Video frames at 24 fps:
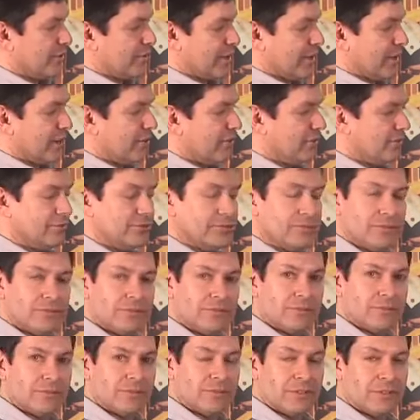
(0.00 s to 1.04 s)
valve.
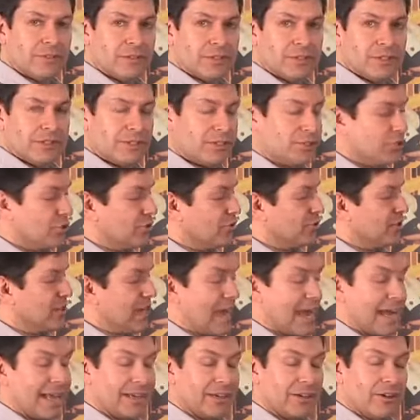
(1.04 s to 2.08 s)
It turns
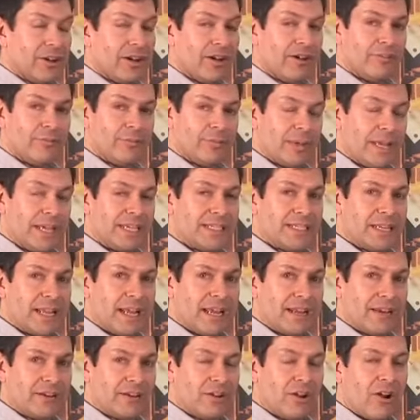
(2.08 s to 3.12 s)
on and off based
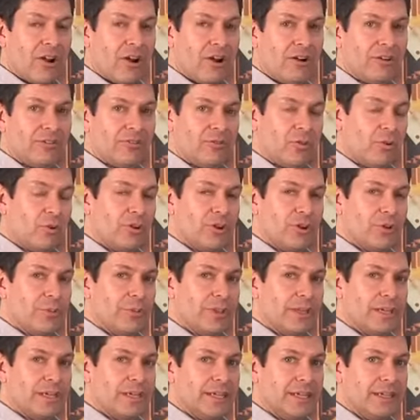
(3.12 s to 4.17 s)
on a call for
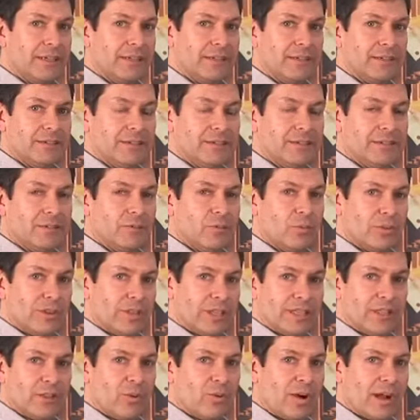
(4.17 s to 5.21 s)
humidity
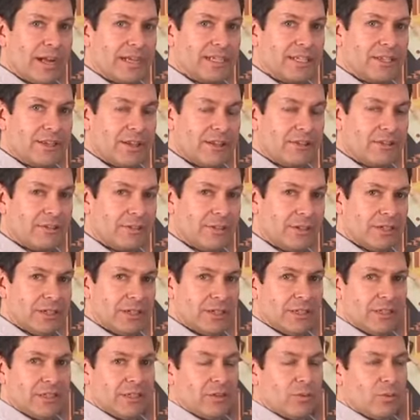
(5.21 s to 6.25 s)
within the wine cellar.
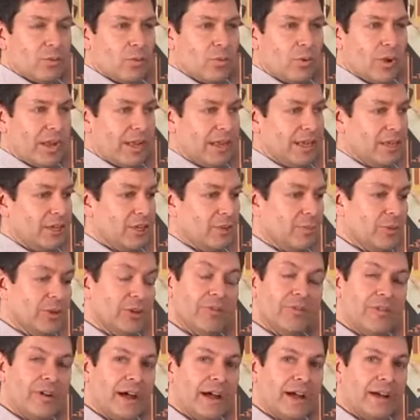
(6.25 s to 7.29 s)
When
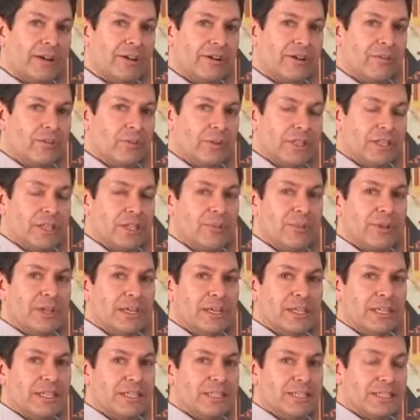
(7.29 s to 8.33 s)
the
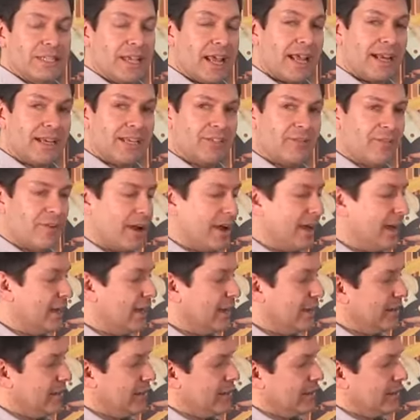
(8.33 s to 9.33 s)
humidity is satisfied,